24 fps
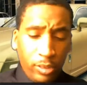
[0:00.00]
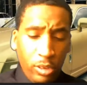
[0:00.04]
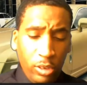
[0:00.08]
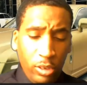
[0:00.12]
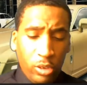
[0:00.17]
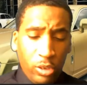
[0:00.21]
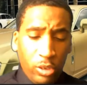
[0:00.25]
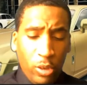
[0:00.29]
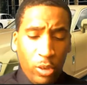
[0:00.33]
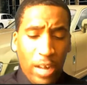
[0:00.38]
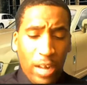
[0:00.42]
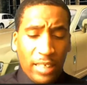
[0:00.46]

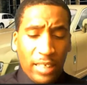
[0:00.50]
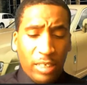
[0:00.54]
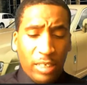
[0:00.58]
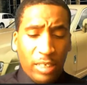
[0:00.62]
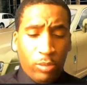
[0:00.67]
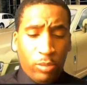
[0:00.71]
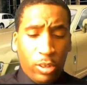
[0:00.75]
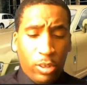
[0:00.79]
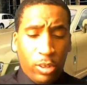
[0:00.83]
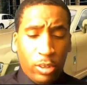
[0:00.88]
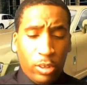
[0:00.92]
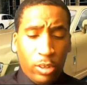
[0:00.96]
So I just
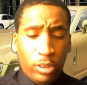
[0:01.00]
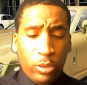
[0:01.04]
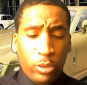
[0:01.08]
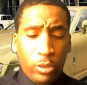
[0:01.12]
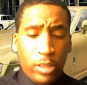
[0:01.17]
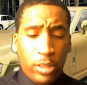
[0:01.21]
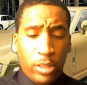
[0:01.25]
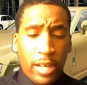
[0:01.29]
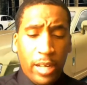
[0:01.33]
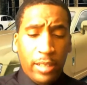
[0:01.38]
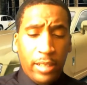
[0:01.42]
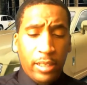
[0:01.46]
want to do
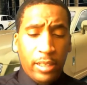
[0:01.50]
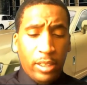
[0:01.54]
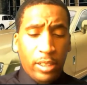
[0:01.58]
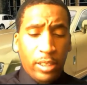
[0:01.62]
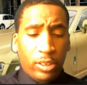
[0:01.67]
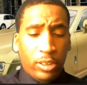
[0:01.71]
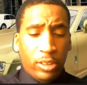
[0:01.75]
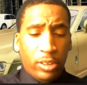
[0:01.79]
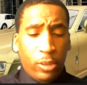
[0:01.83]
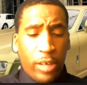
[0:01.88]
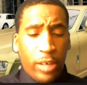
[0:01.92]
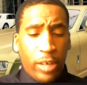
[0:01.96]
that.
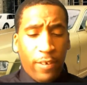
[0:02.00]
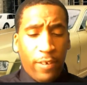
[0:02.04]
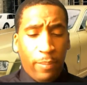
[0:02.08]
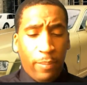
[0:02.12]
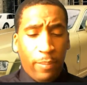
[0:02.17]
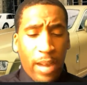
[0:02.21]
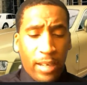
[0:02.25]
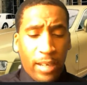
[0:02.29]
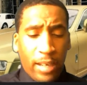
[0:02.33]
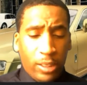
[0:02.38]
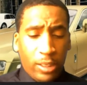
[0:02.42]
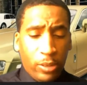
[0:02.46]
So
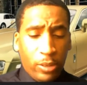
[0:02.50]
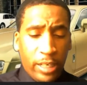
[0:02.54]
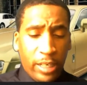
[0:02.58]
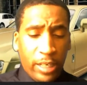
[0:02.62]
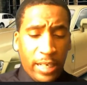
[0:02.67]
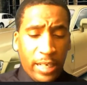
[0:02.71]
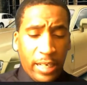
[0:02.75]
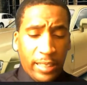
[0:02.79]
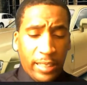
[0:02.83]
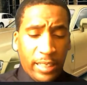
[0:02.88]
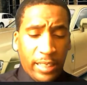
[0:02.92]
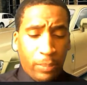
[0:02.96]
everybody go
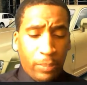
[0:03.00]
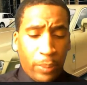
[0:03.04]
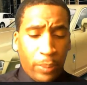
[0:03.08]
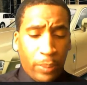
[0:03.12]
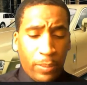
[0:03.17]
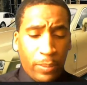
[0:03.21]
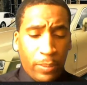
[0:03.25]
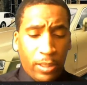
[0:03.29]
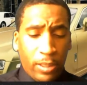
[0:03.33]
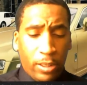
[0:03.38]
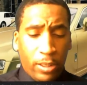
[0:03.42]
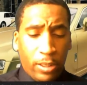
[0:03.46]
ahead and get
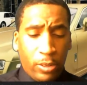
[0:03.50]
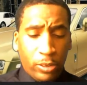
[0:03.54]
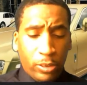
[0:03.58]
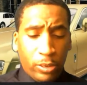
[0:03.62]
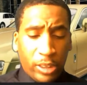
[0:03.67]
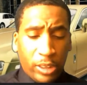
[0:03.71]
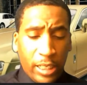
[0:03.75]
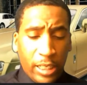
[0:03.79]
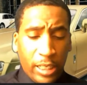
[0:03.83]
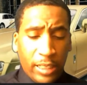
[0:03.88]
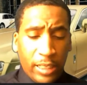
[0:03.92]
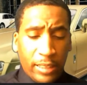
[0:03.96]
people on,
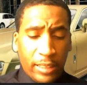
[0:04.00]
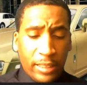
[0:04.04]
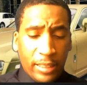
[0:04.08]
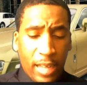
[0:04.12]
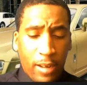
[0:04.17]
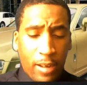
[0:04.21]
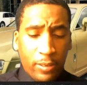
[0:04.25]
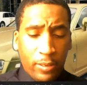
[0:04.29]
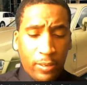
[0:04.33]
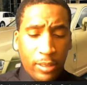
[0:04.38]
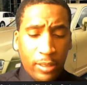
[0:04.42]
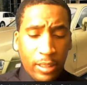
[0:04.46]
share this
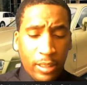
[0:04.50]
out,